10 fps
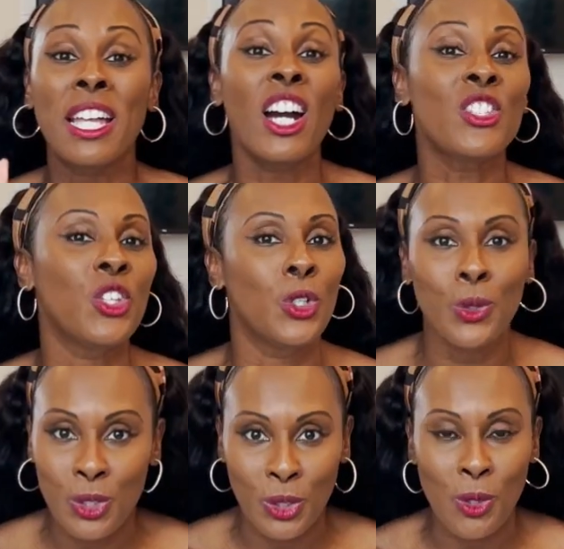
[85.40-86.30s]
Because
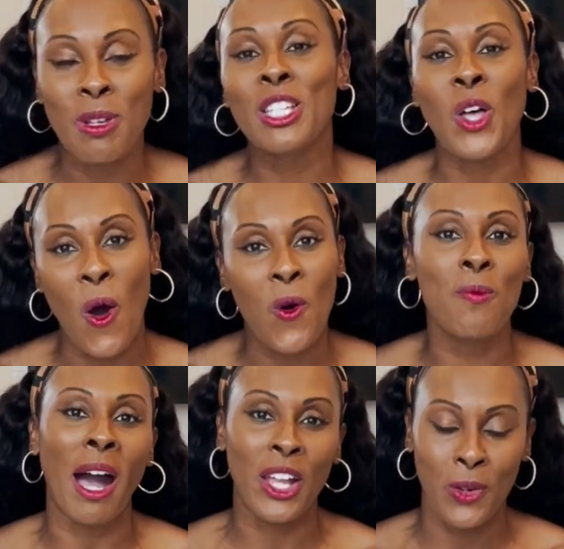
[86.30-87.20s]
YouTube is
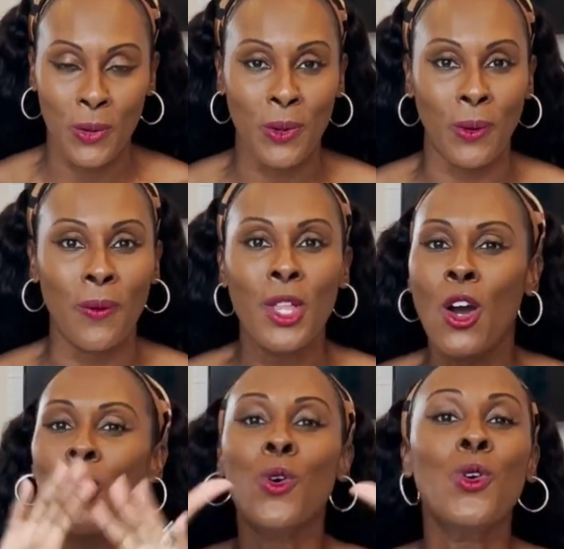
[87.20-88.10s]
owned by Google,
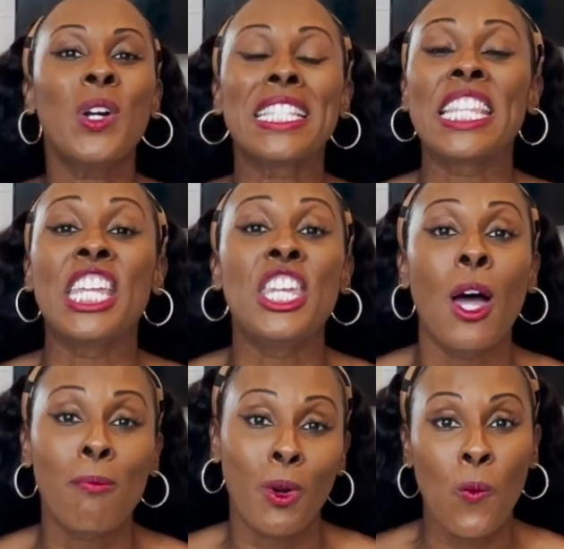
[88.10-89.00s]
Google is the
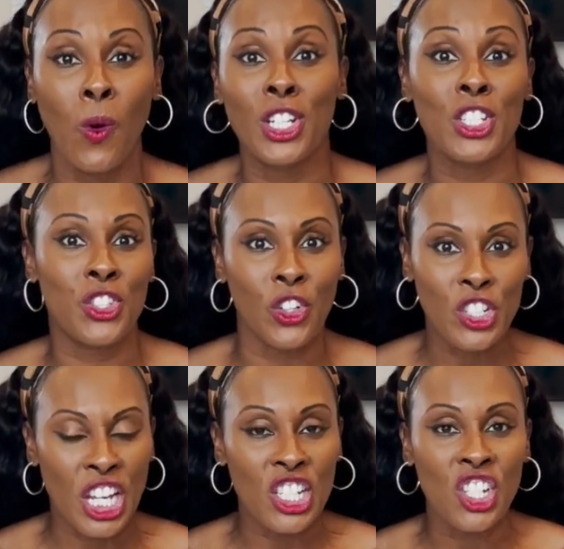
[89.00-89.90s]
number one
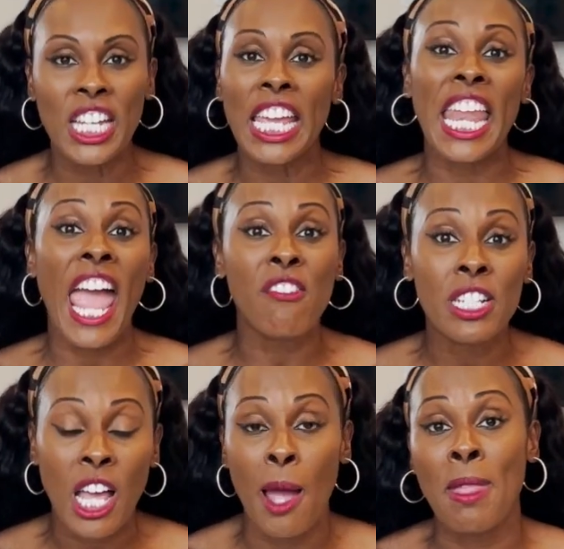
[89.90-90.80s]
search engine, and
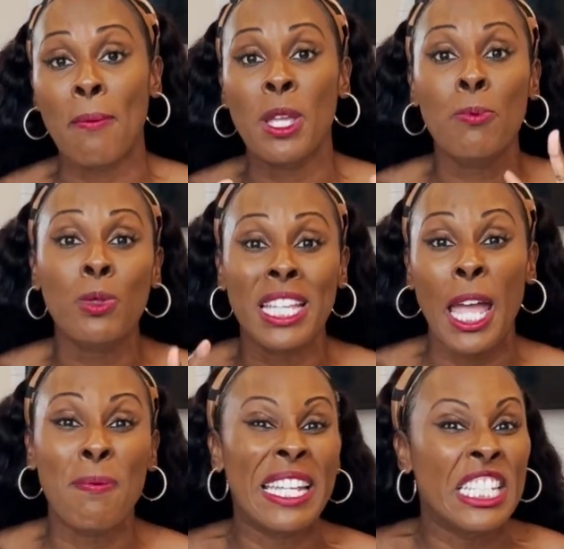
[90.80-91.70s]
every time that people
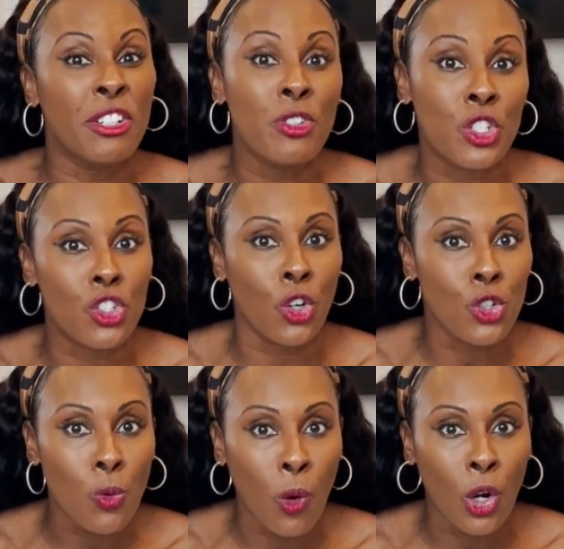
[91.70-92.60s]
type in different
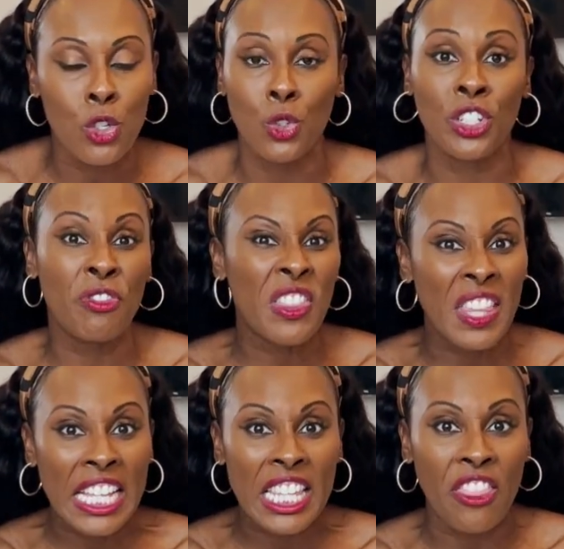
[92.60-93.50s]
search words or
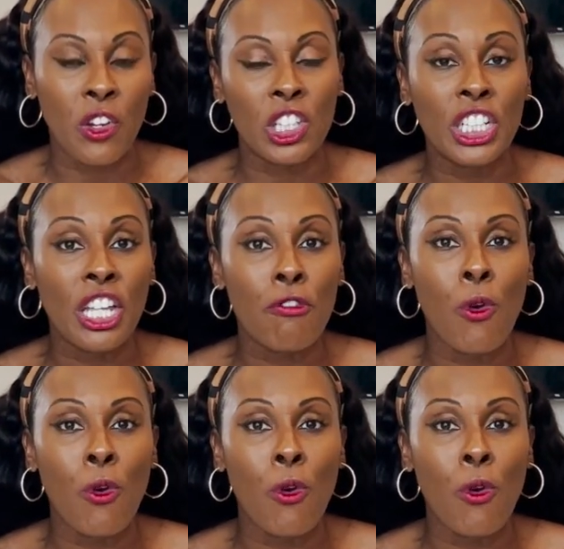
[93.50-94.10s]
different things that they're looking